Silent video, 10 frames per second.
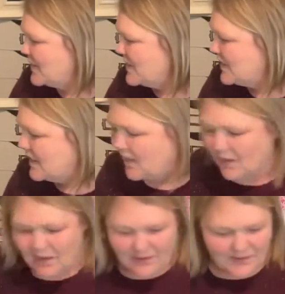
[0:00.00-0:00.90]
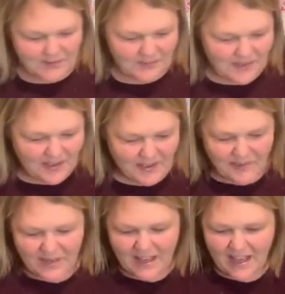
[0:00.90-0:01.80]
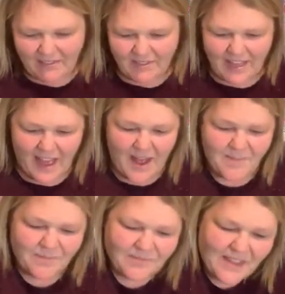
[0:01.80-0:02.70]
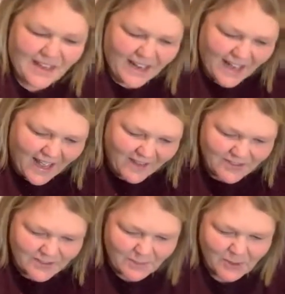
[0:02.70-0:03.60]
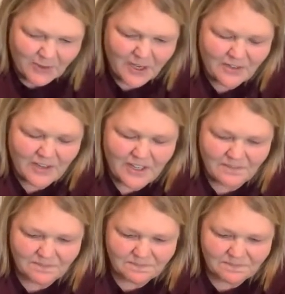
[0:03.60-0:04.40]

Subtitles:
So we have that. Then I have some greenery.